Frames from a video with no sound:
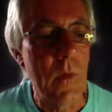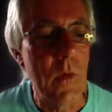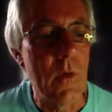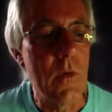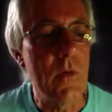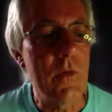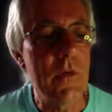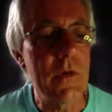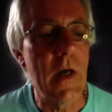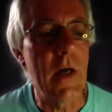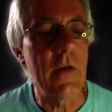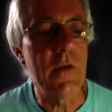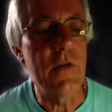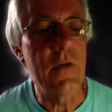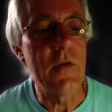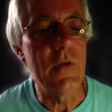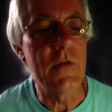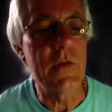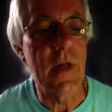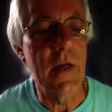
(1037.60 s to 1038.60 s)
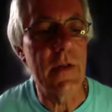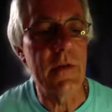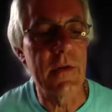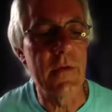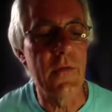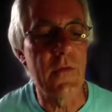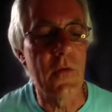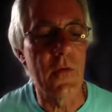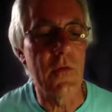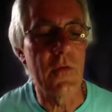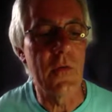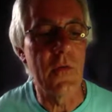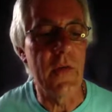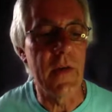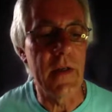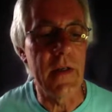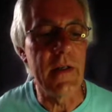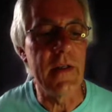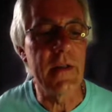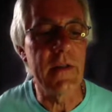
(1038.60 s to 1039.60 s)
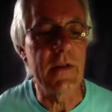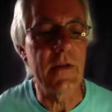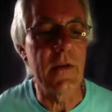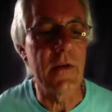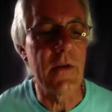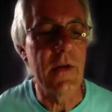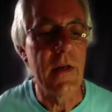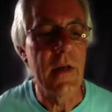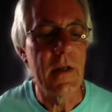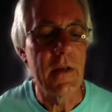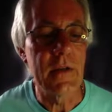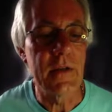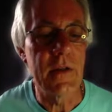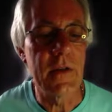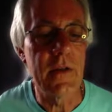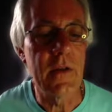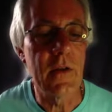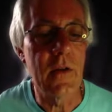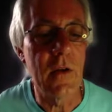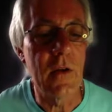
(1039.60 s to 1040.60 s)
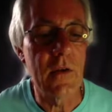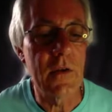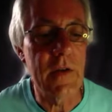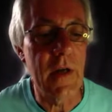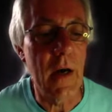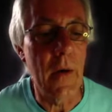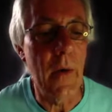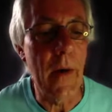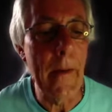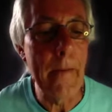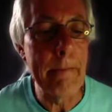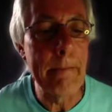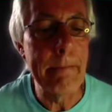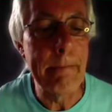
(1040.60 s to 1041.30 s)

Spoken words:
Whose statue stands in front of the Eastern Citadel Tower?